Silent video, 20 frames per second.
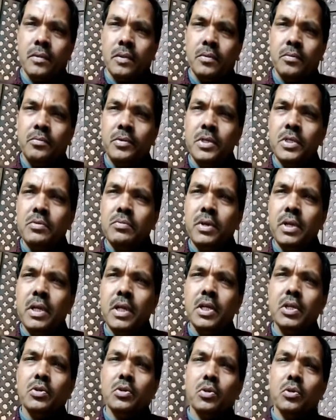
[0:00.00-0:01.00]
which will
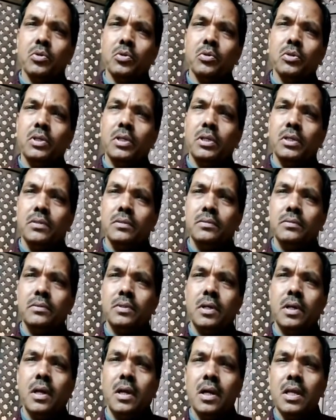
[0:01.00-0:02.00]
include
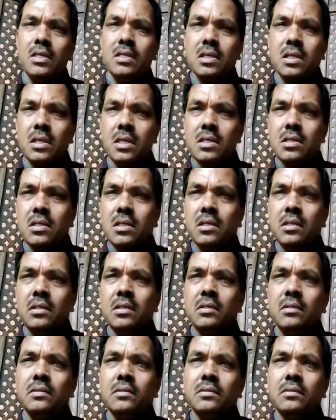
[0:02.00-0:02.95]
discussion